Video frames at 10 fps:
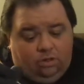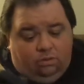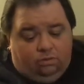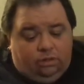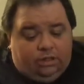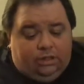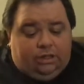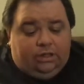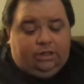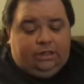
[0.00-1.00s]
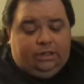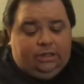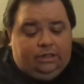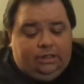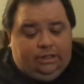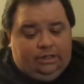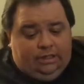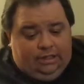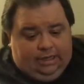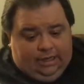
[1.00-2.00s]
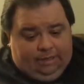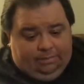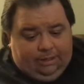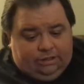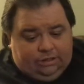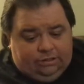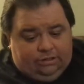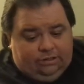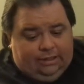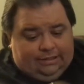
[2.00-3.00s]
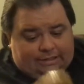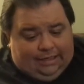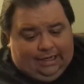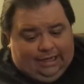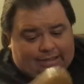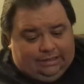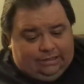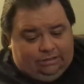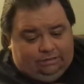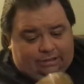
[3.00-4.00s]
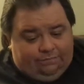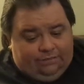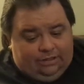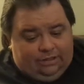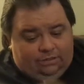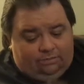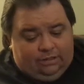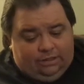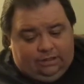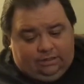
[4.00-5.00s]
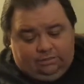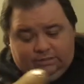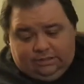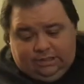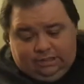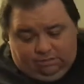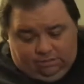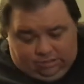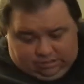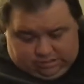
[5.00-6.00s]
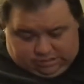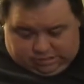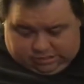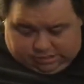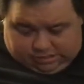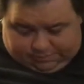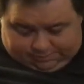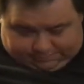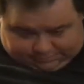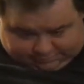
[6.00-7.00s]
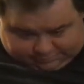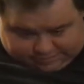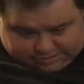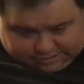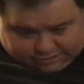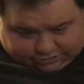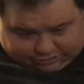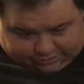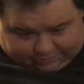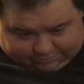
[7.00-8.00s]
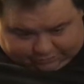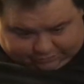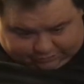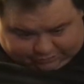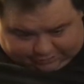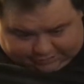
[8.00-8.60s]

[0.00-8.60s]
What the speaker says: really good and make sure they're nice and hot, because you definitely don't want to eat a cold snail. So I'm going to turn the